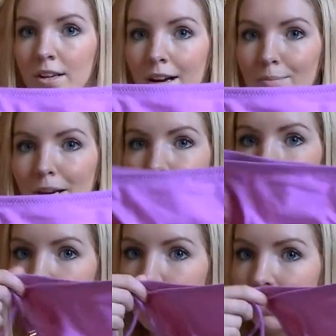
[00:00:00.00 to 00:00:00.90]
are bright
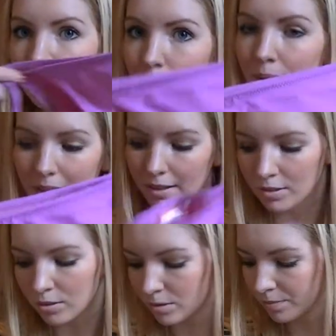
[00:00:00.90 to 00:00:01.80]
fuchsia pink to go with it.
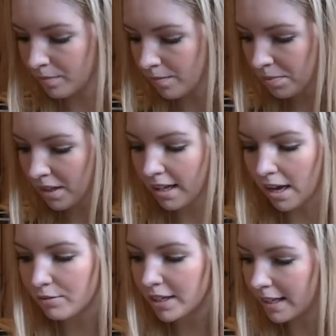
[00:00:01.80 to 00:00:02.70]
So yeah,
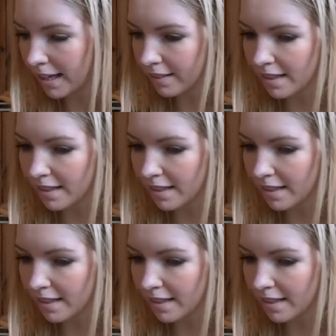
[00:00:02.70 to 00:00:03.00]
I really liked